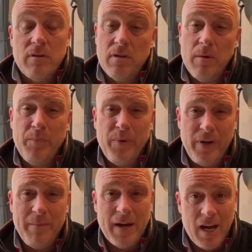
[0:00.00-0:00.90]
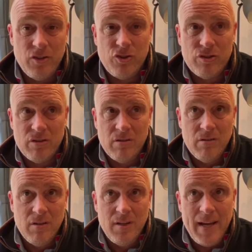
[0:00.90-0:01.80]
So pretty much
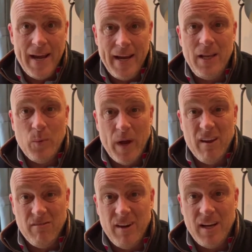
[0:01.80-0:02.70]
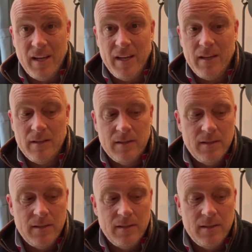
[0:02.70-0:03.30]
anywhere, really.